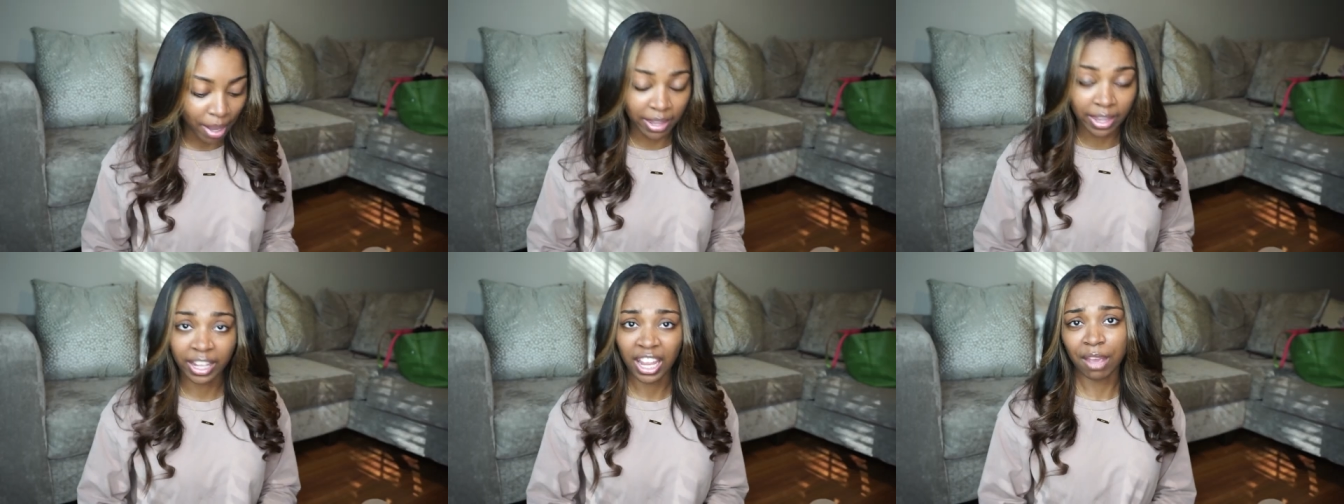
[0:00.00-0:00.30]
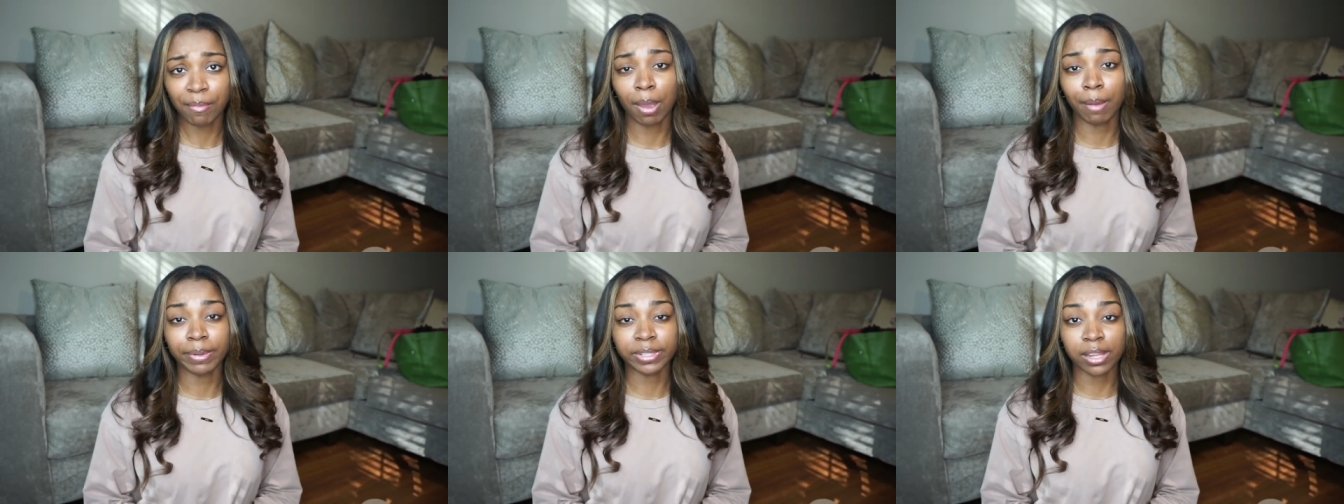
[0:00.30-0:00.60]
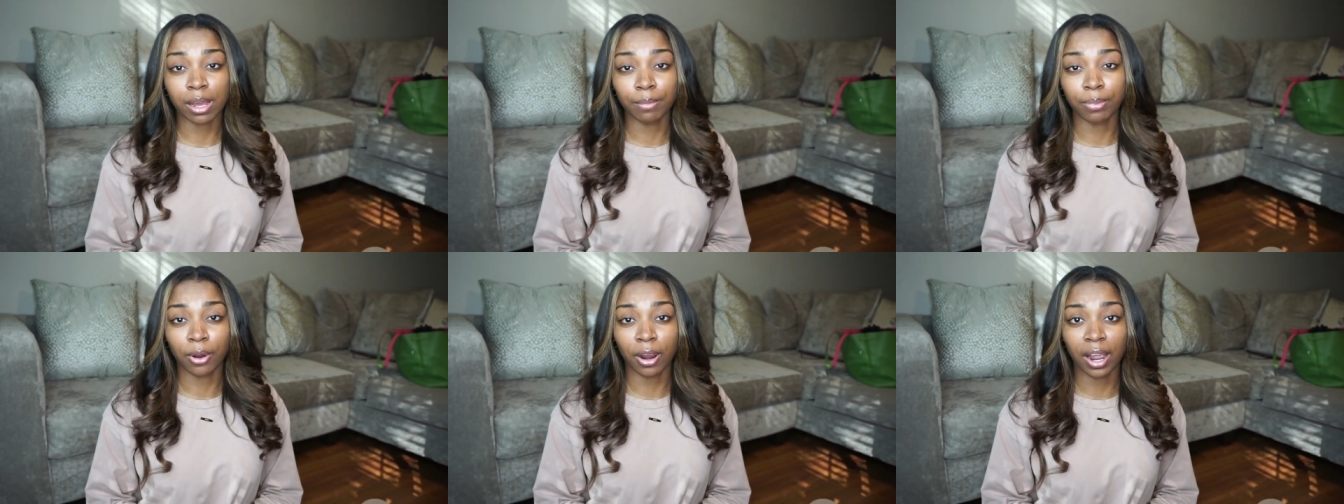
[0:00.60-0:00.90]
and they came
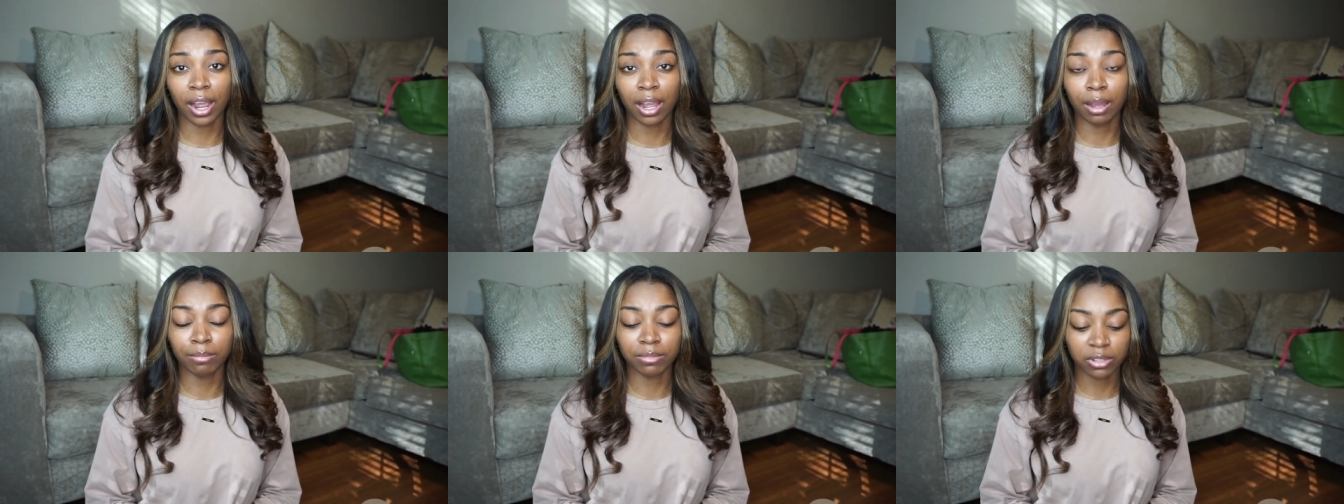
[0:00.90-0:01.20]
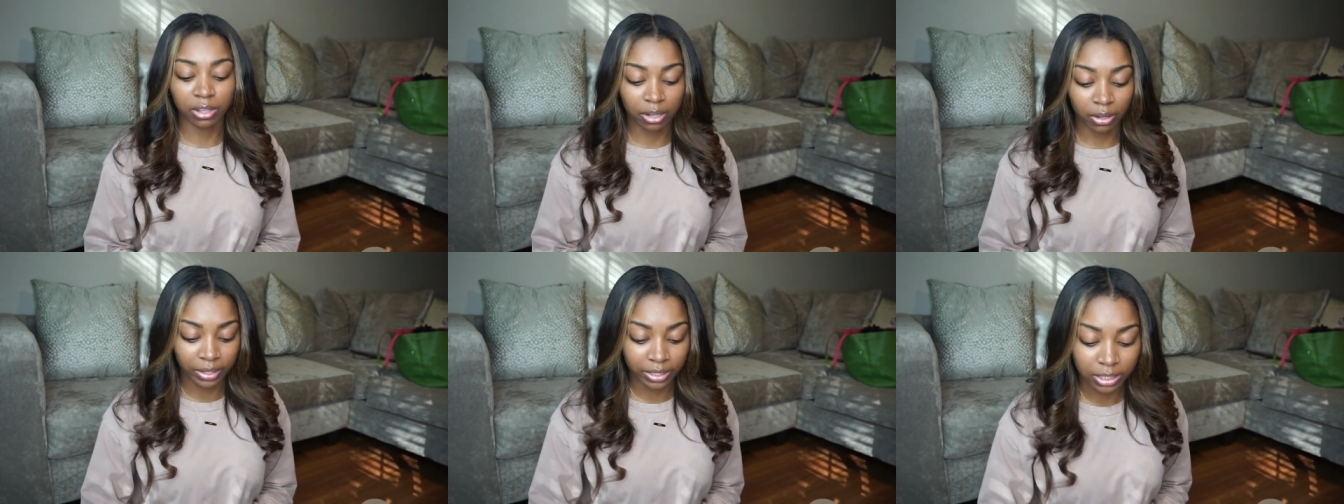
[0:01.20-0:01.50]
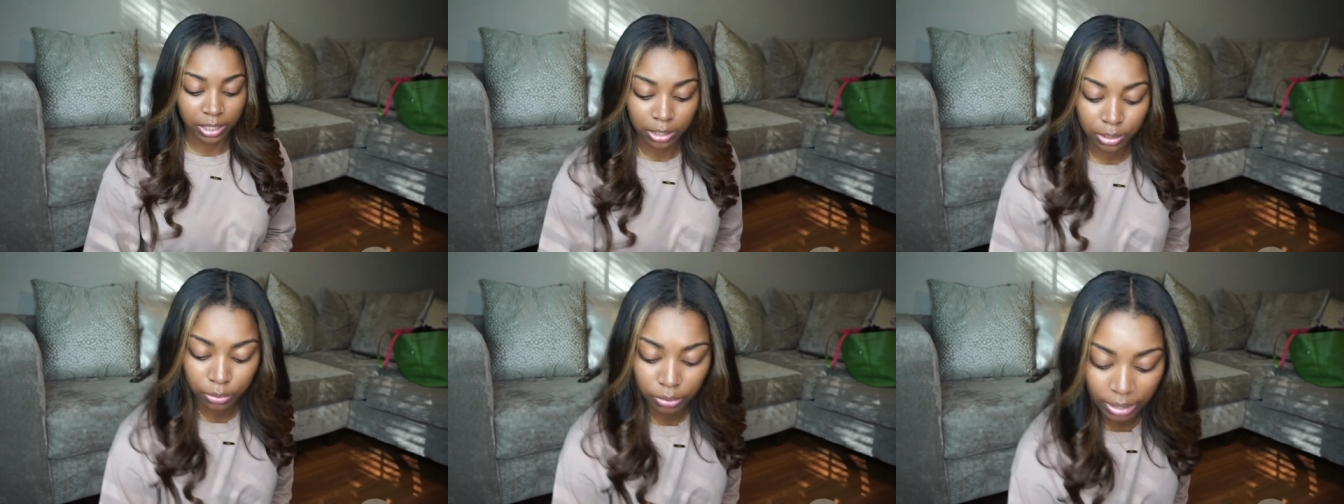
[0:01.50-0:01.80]
Amazon Prime, so it only
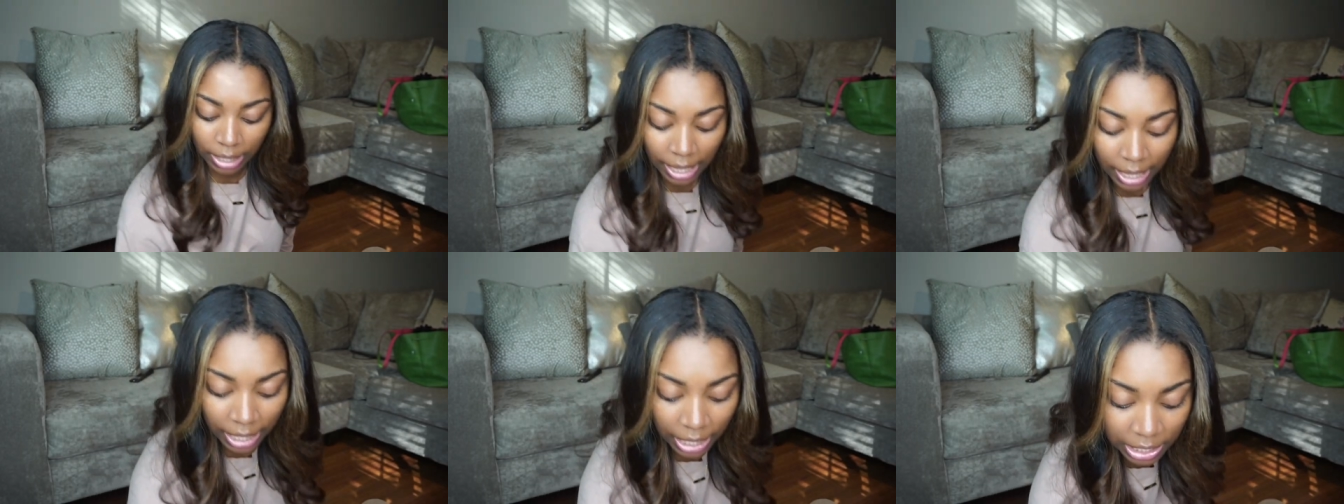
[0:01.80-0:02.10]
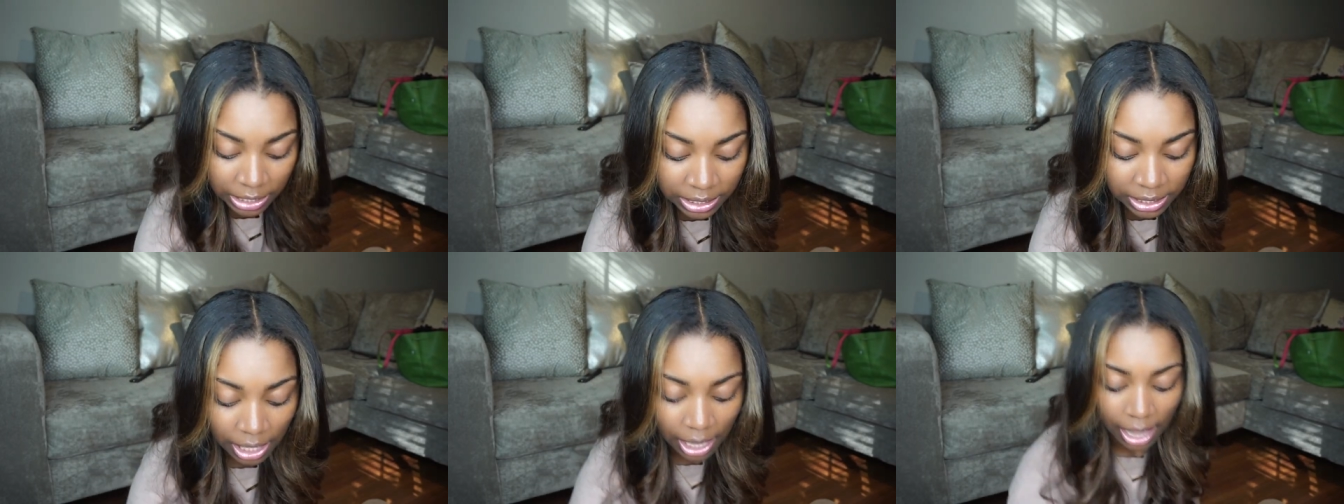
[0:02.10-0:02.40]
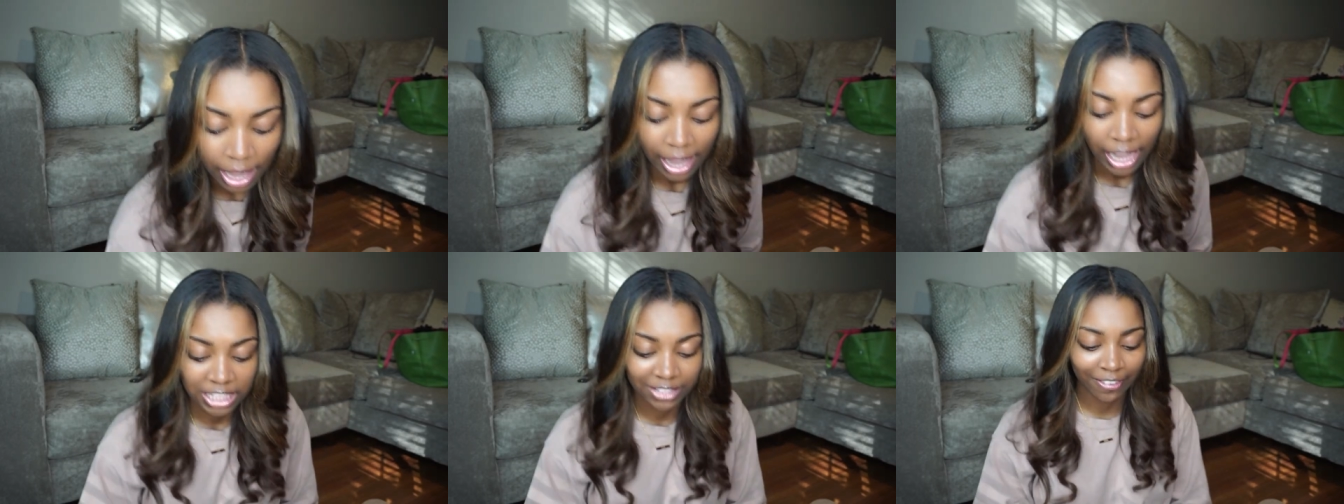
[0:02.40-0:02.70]
took two days.
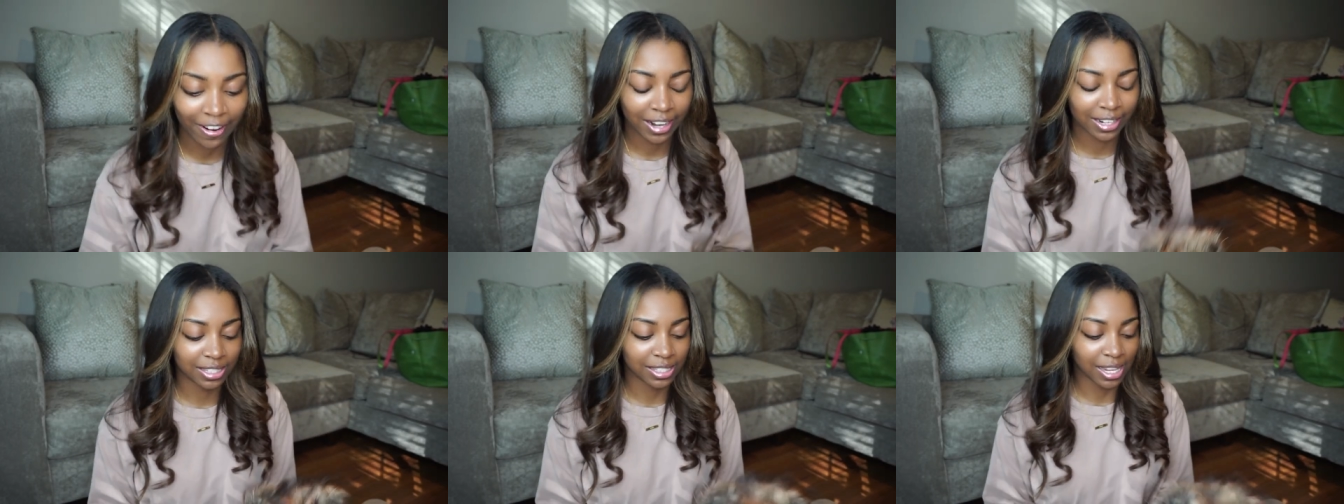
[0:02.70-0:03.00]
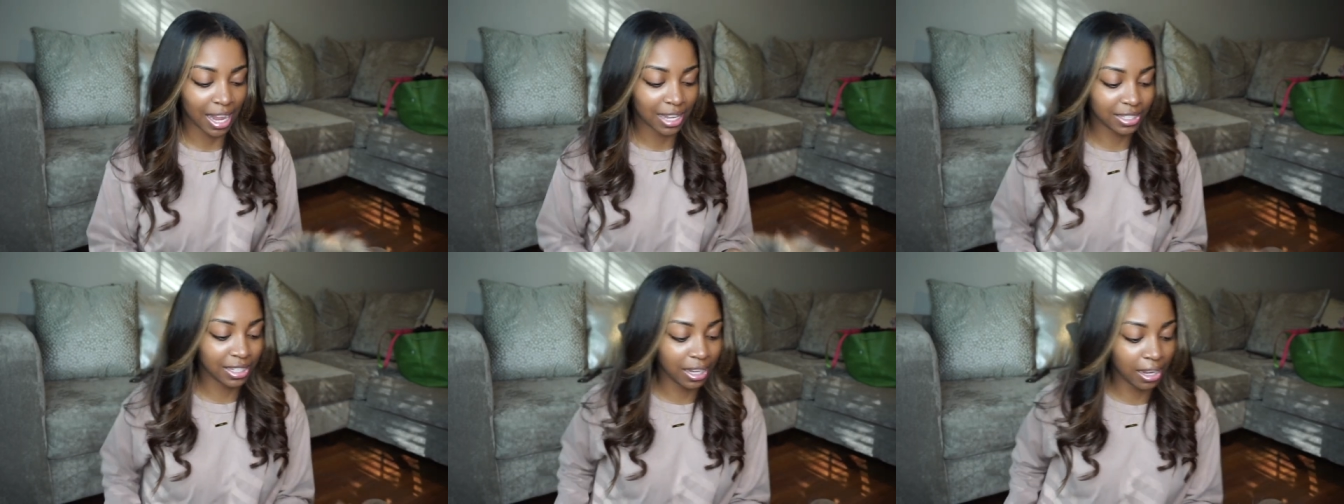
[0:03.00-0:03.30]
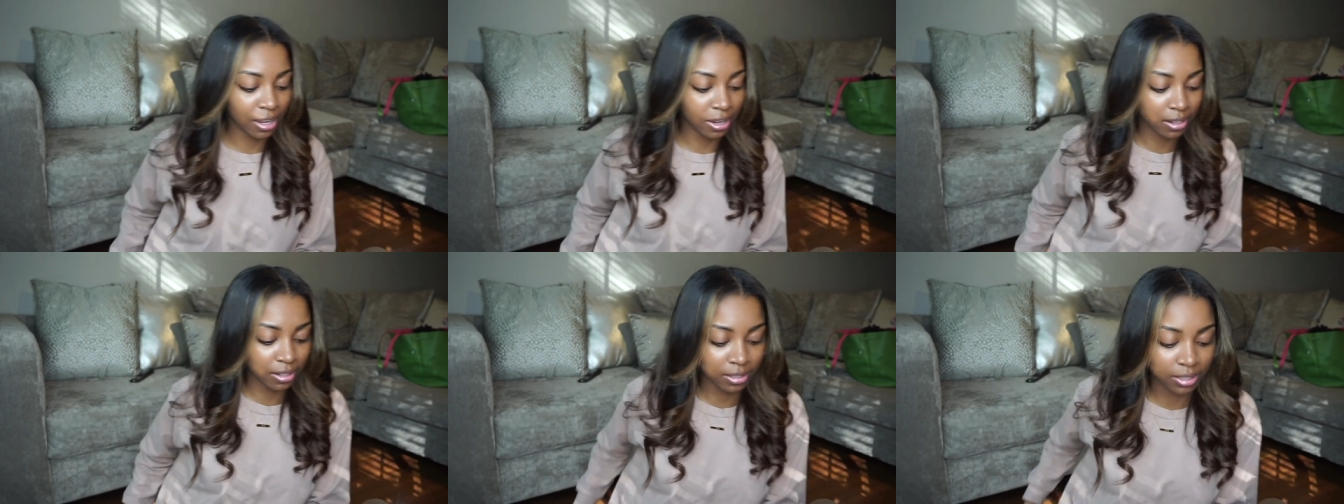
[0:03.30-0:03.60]
As far as sizing
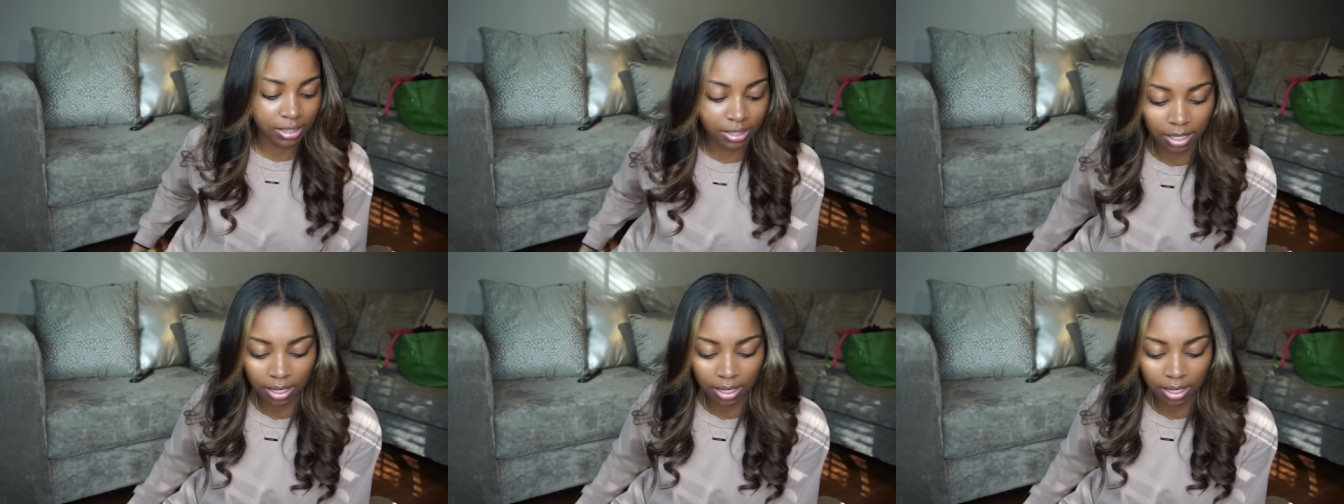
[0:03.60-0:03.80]
goes,